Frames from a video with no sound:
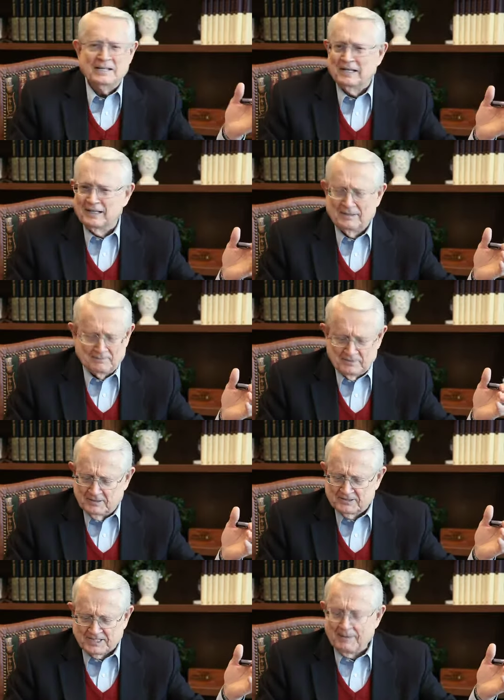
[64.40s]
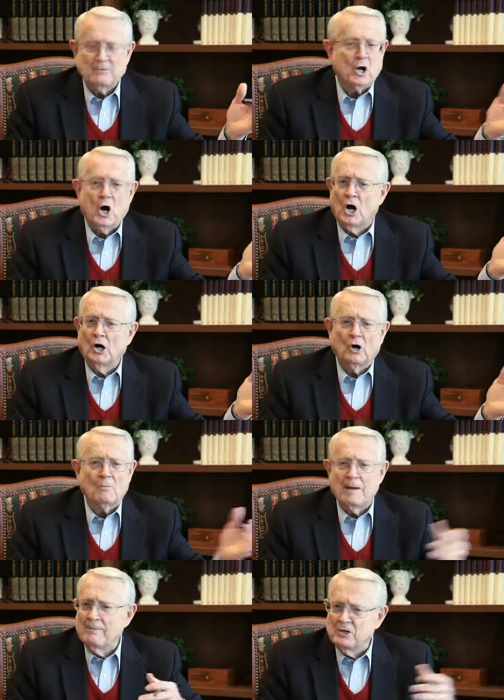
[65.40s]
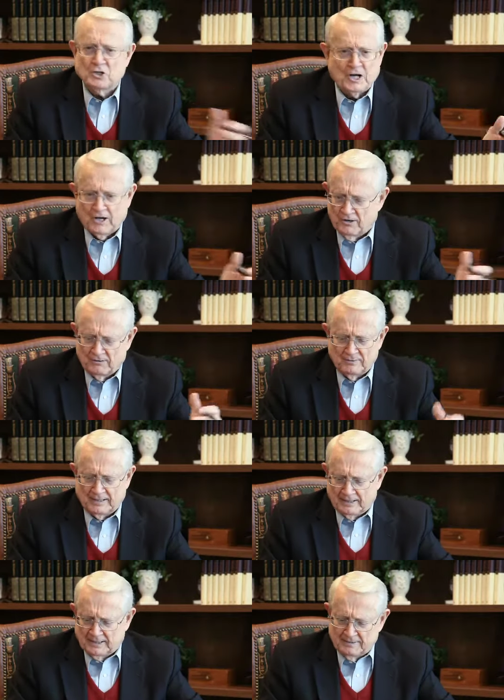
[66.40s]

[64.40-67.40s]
the same car or maybe share it.